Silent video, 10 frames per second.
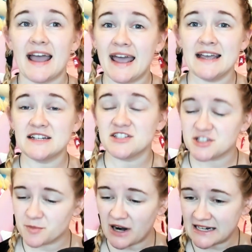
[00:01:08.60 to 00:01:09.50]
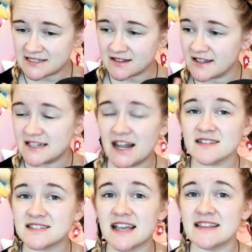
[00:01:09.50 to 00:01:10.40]
and surprisingly
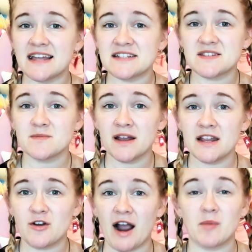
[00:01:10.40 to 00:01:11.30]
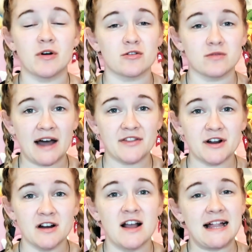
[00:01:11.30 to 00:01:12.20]
not saying that it's a money grab, but
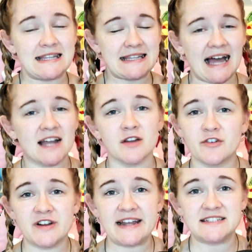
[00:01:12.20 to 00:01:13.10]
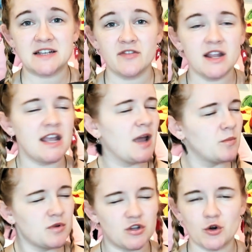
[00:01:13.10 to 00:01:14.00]
rather lack of creativity
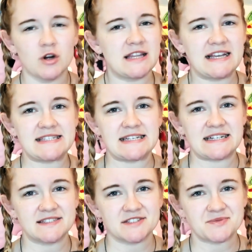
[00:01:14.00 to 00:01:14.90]
and pure laziness.